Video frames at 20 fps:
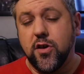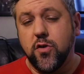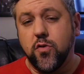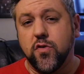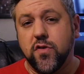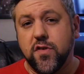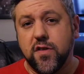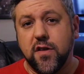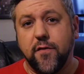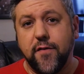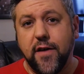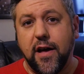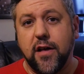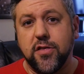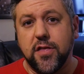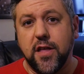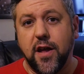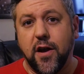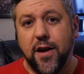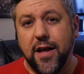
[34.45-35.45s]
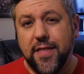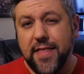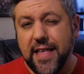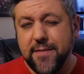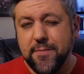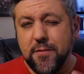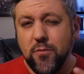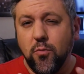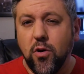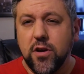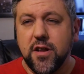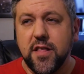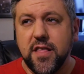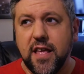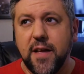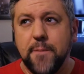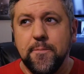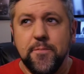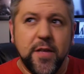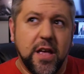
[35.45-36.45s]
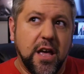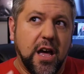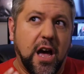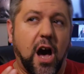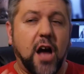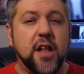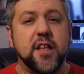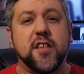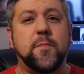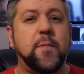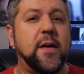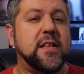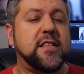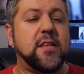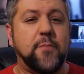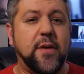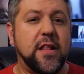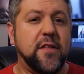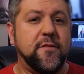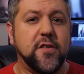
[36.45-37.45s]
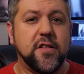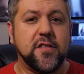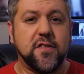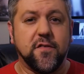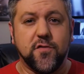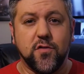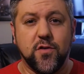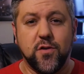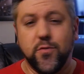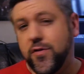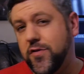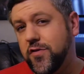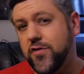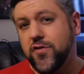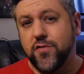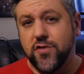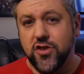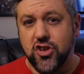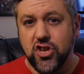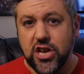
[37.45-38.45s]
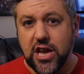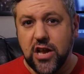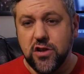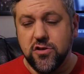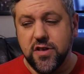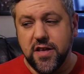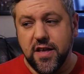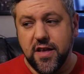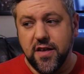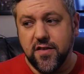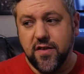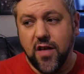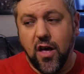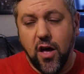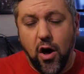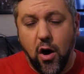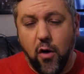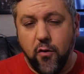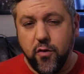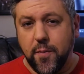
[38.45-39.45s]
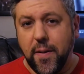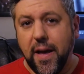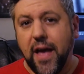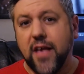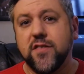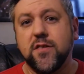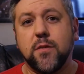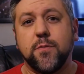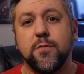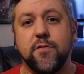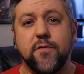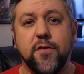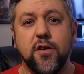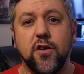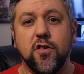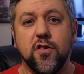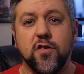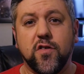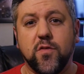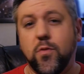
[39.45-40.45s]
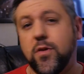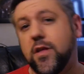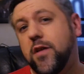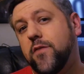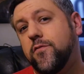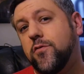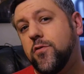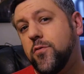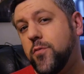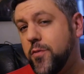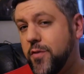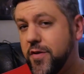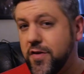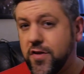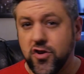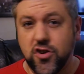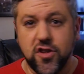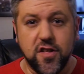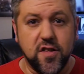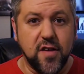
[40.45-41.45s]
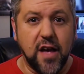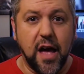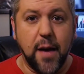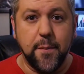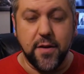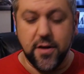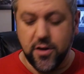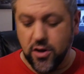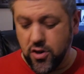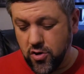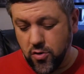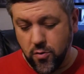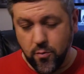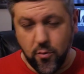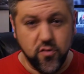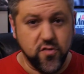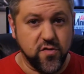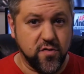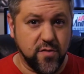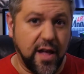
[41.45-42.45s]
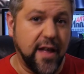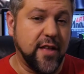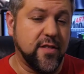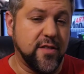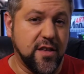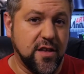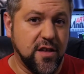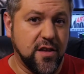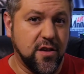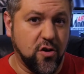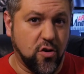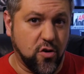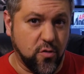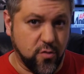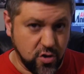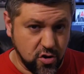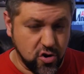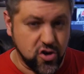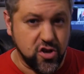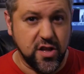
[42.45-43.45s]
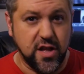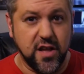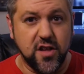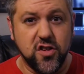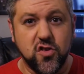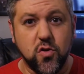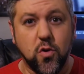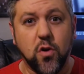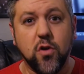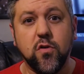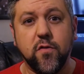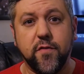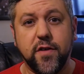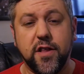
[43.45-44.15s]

cool stuff out there. And that's been one of the unexpected benefits of doing research for this channel is over the past couple of years, whenever we're researching the topic, you know, most likely in our usually historical